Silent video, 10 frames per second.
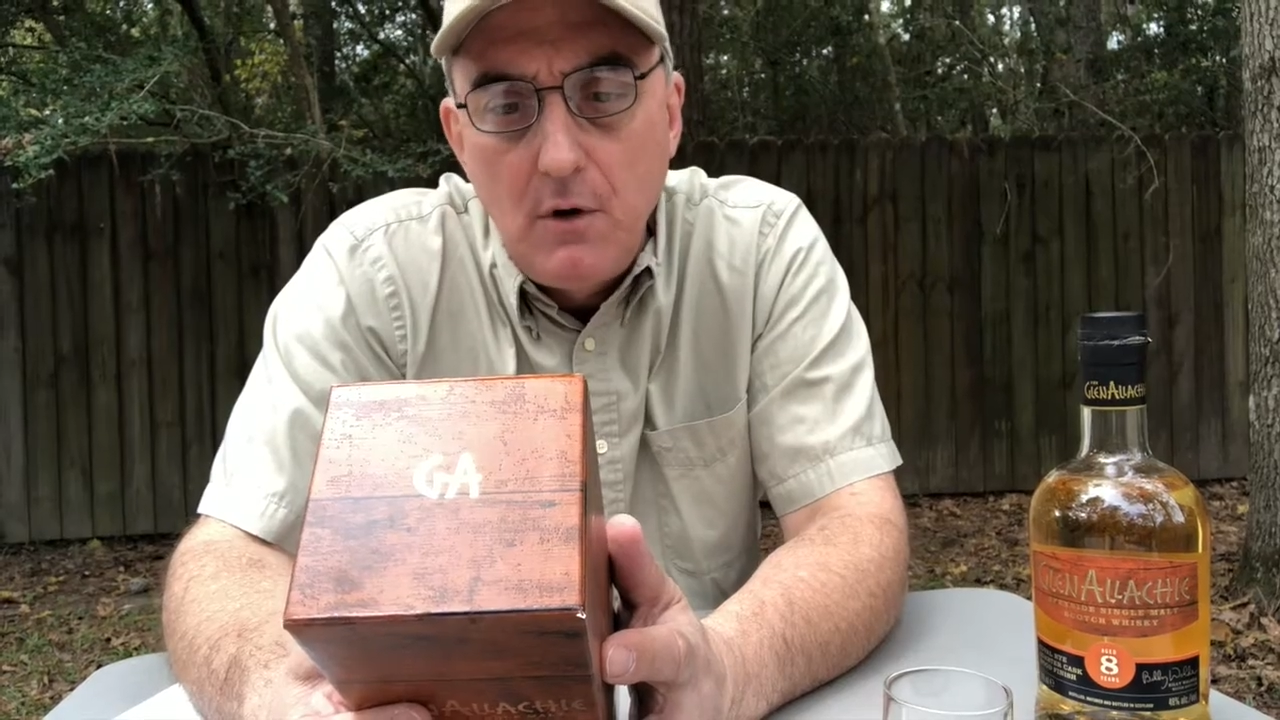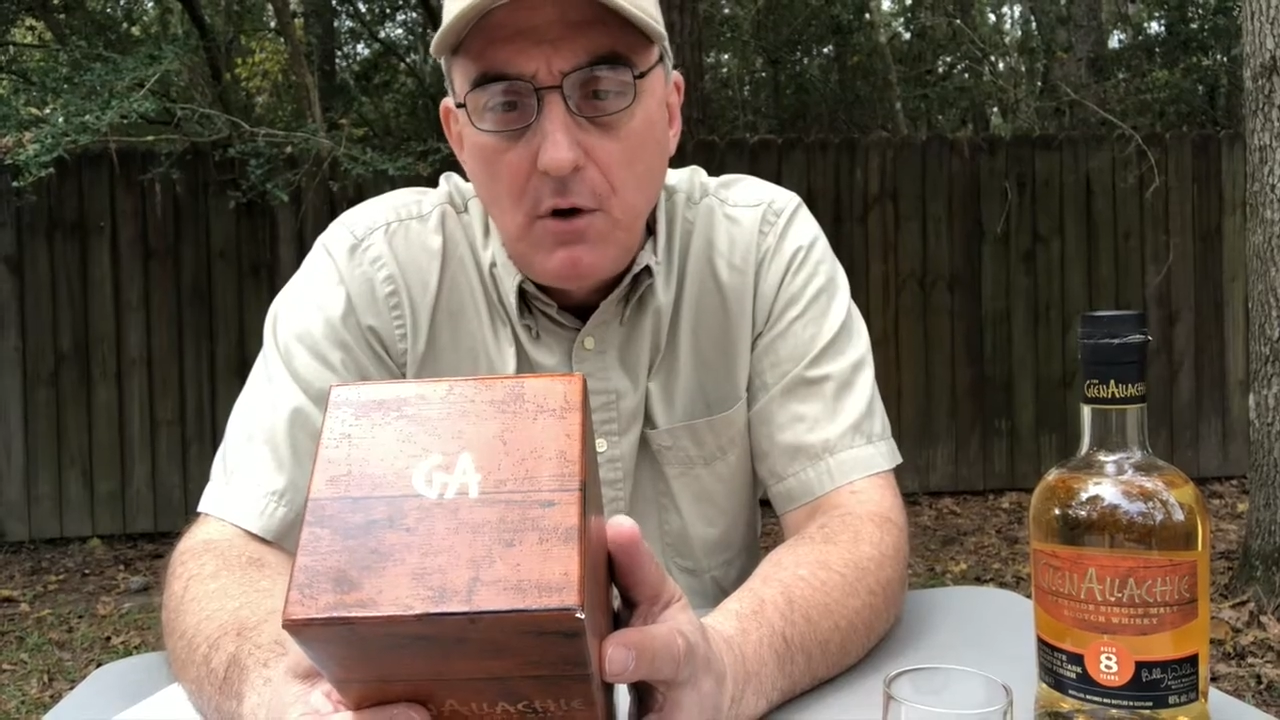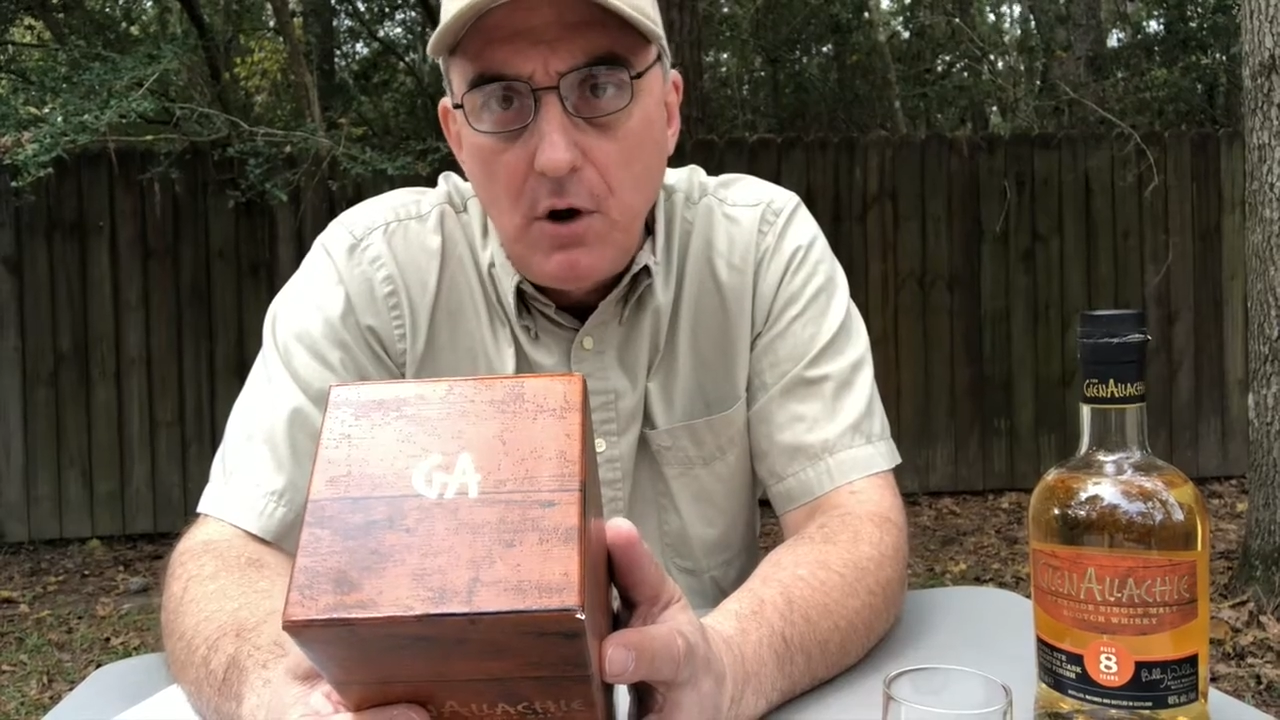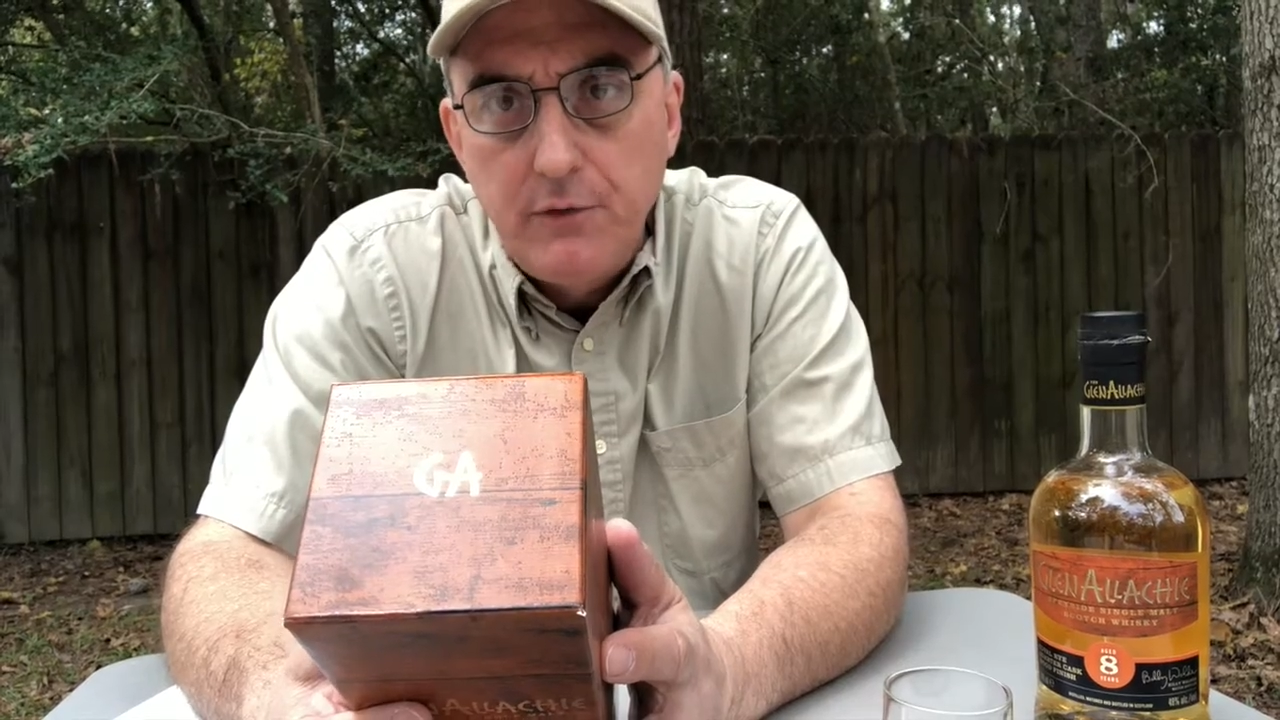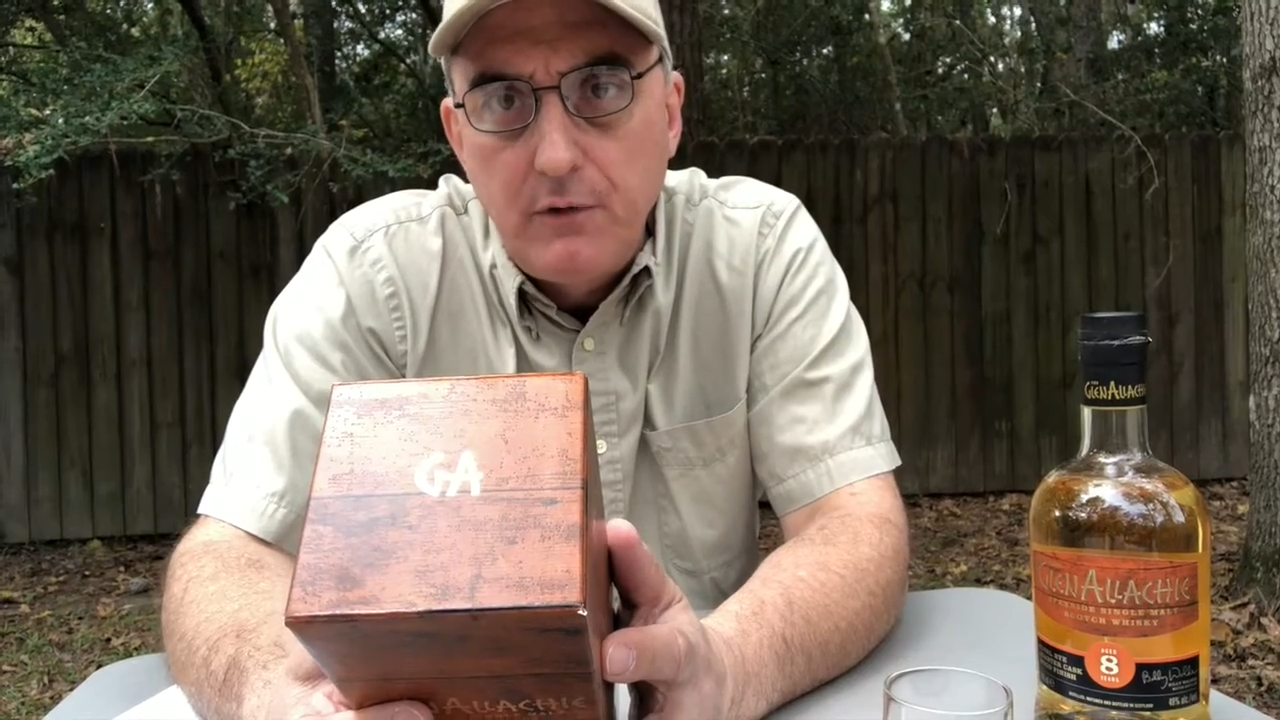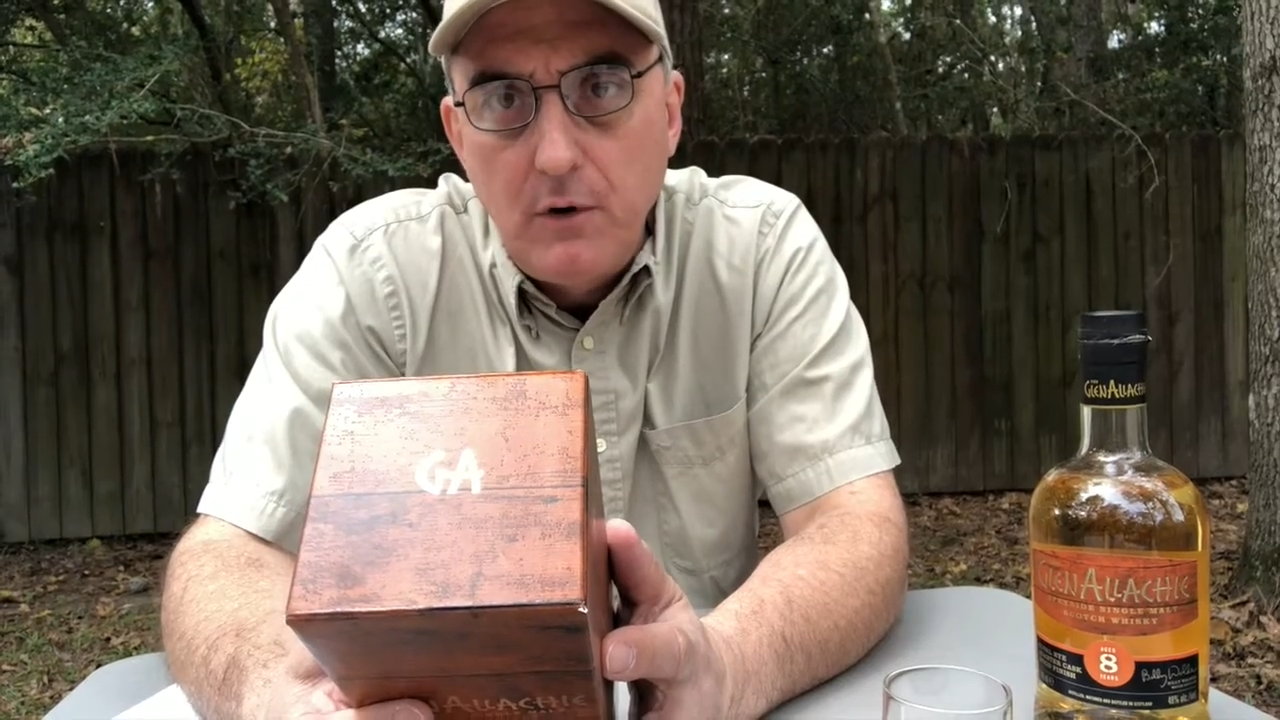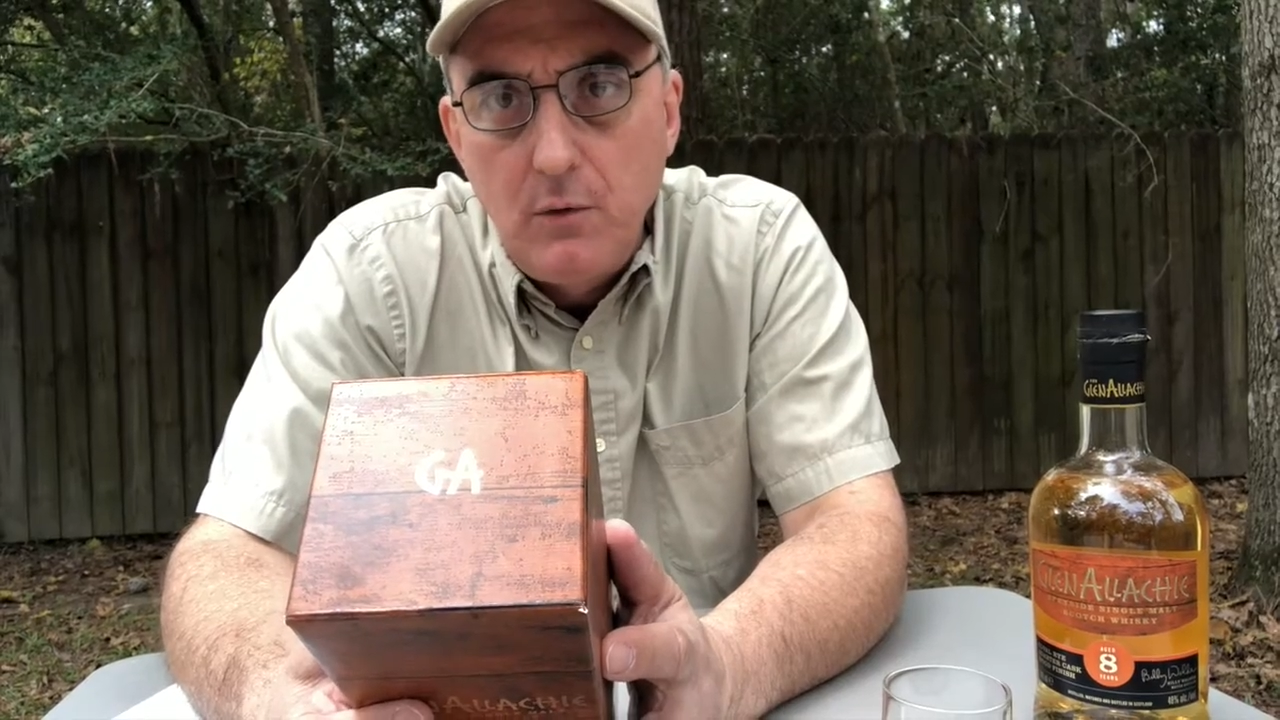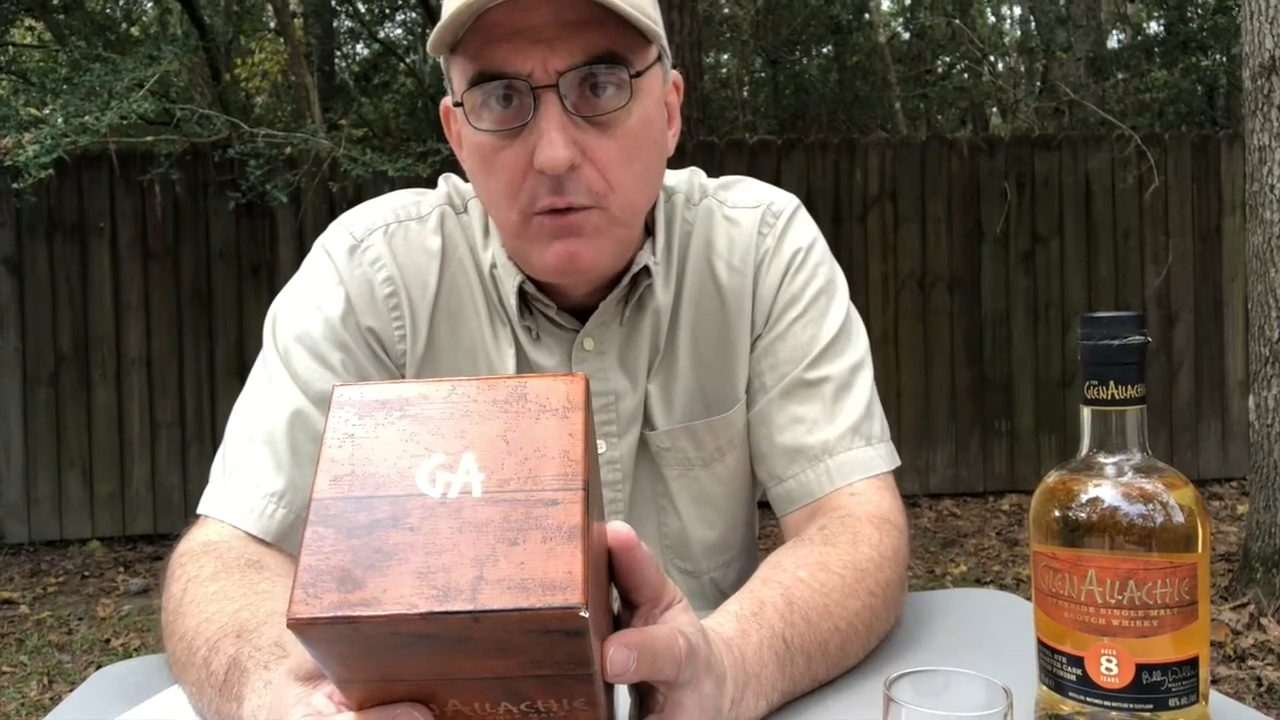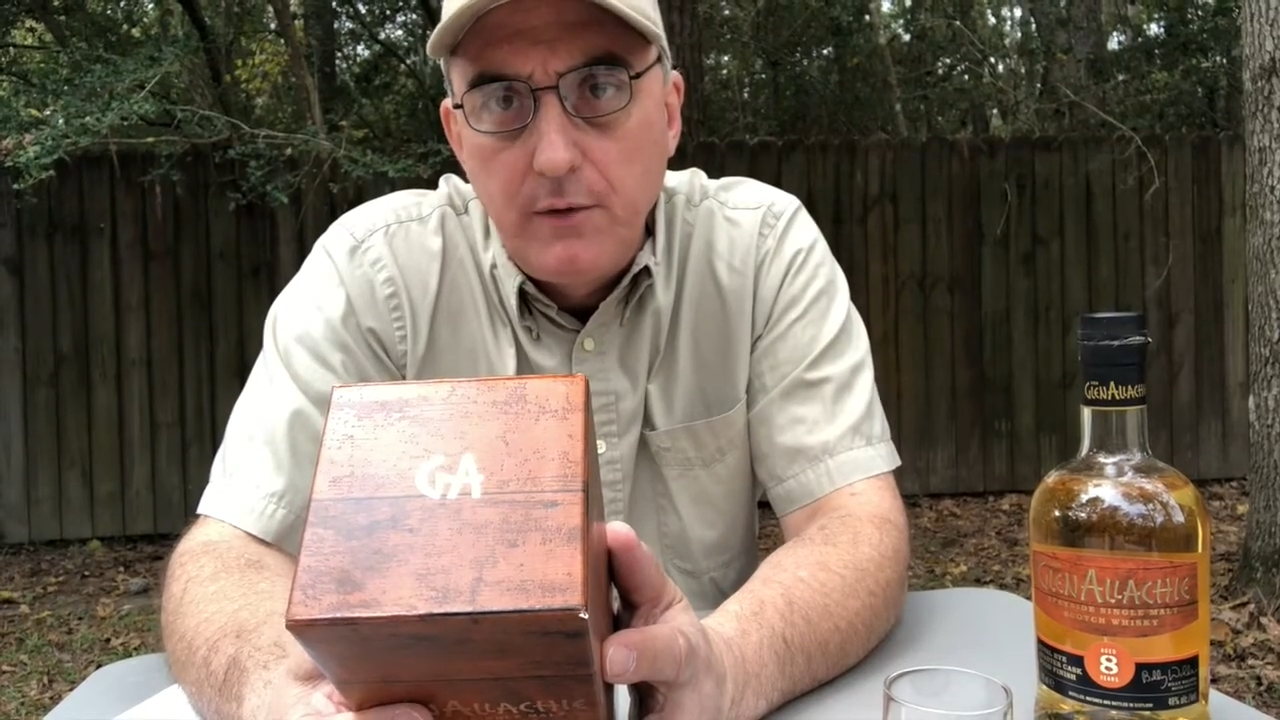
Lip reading: also